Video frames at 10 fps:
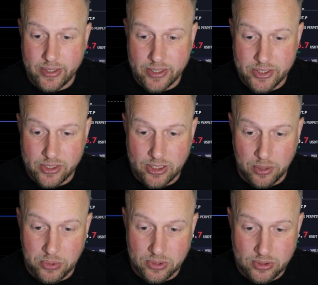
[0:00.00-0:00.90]
There's your
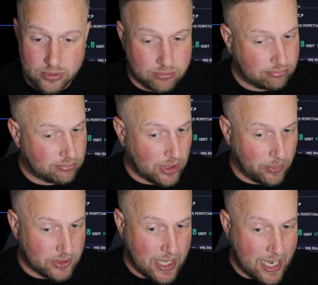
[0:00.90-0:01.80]
double
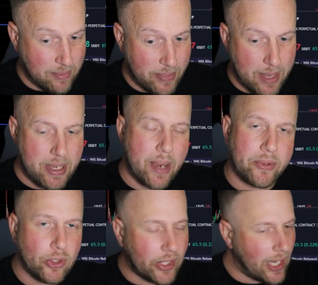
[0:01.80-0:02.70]
top. Maybe I would
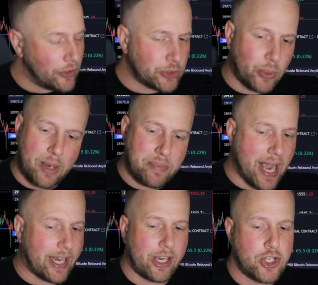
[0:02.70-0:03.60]
look elsewhere. I'm
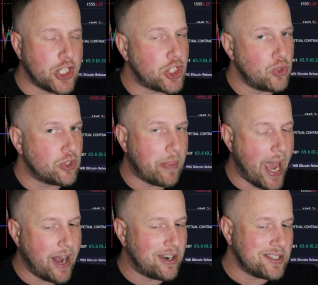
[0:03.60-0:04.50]
not going to just use a
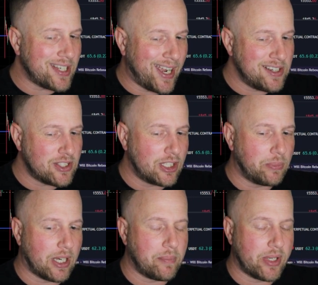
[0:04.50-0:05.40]
pattern to enter,
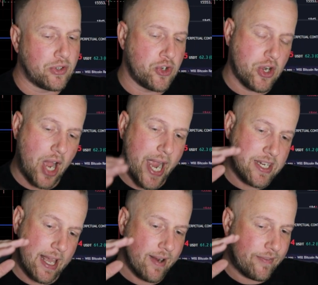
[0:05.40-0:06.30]
but I'm going to
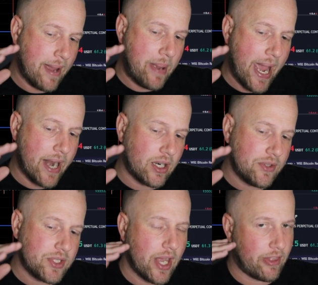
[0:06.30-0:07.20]
identify
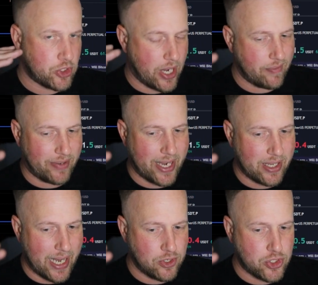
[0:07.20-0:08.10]
patterns and then try to find
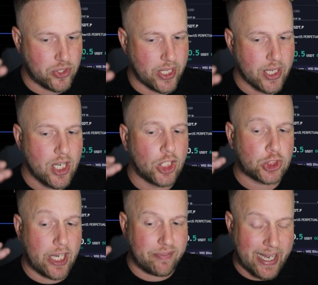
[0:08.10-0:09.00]
an entry,
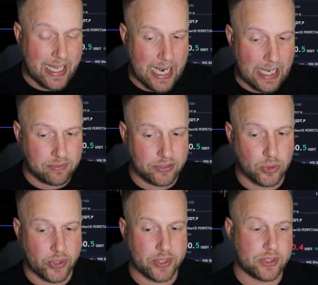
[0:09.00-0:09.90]
try to find
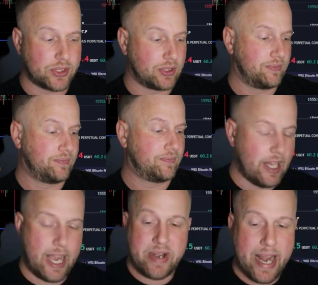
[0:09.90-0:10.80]
confluence.
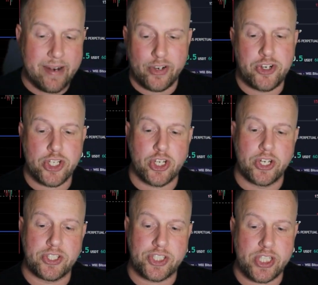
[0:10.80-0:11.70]
I'm never just going
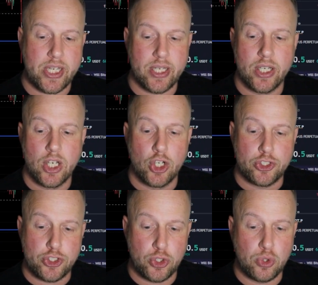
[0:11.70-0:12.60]
to see
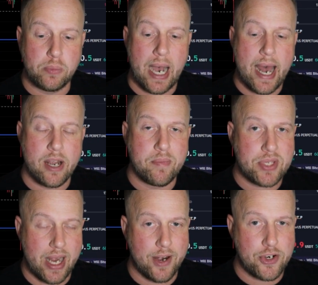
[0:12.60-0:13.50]
two bottoms
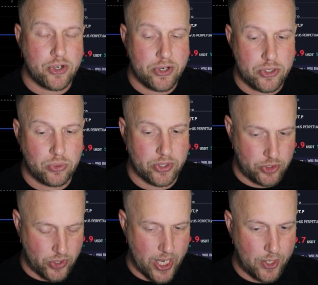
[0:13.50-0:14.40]
and enter into a
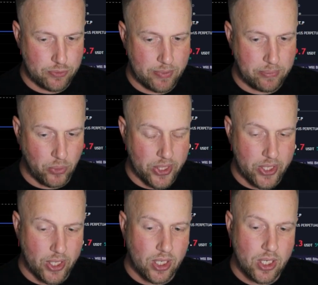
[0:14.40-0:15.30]
trade is my point
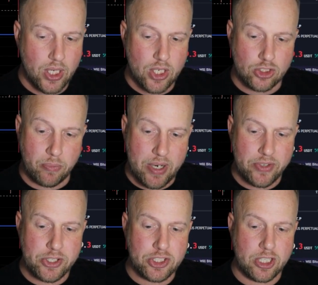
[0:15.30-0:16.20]
here. So I'm never
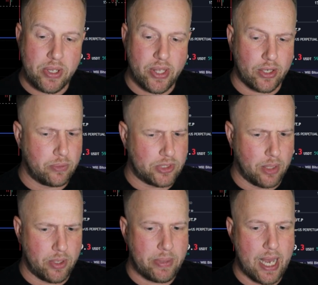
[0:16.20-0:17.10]
just going to be like, oh,
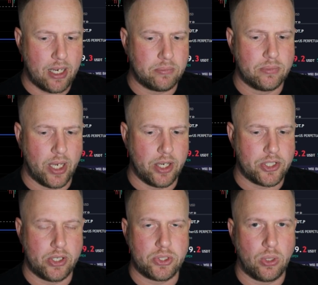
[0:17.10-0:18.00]
double bottom,
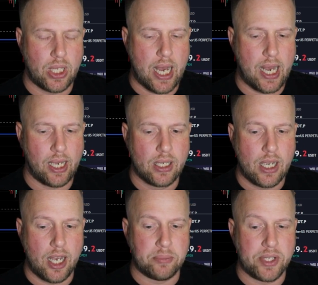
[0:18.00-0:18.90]
enter into a long.
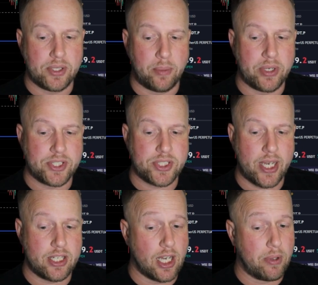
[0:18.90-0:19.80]
I'm going to say
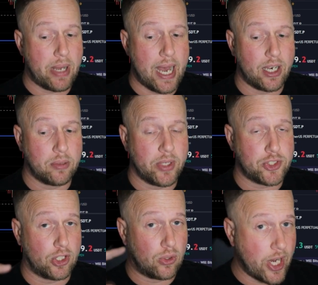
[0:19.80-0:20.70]
double bottom. It's
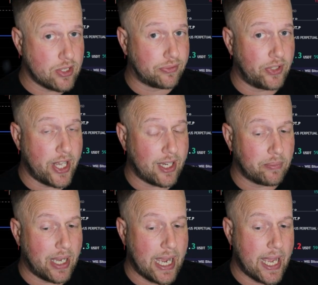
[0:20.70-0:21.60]
going to raise a flag in
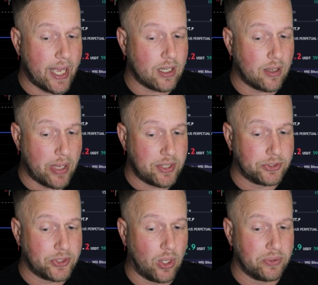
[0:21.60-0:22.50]
my head, a mental
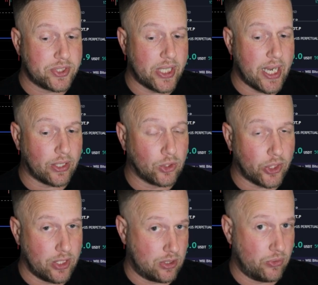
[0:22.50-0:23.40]
note saying,
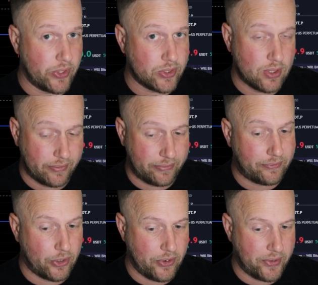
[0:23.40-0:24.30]
look into this
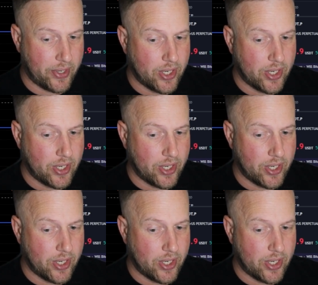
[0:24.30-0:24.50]
further.